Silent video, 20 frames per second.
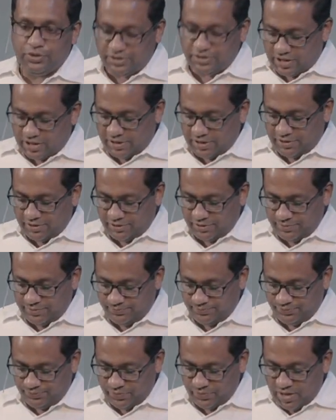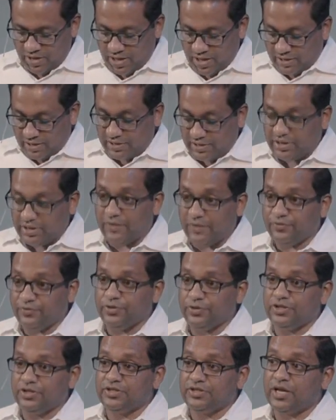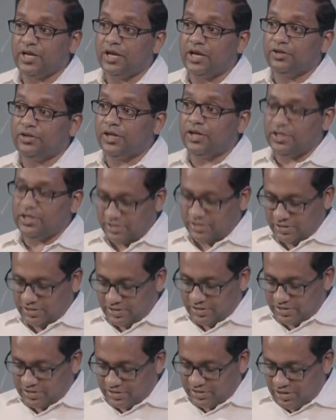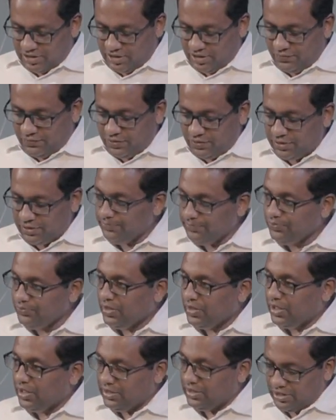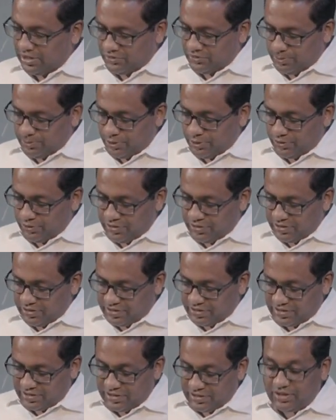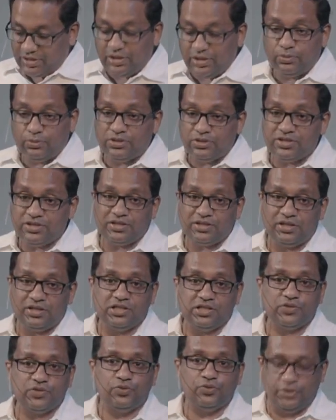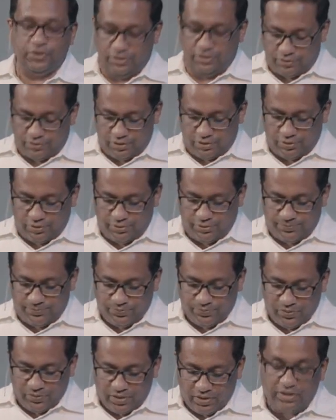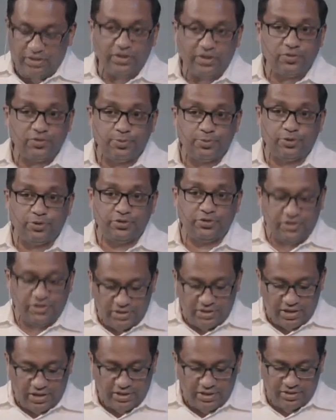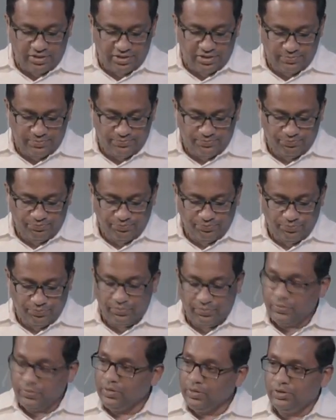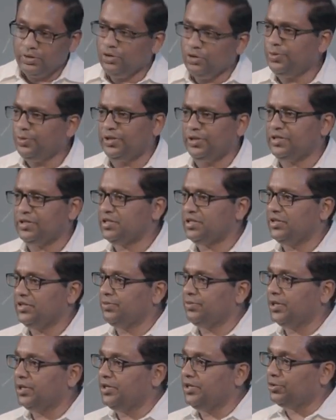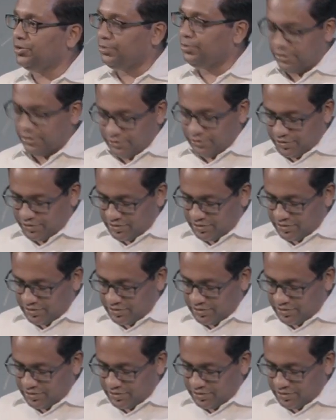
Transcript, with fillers: And then, after desire has conceived, it gives birth to sin, and when sin is fully grown, it gives birth to death. Don't be deceived, my dear brothers and sisters.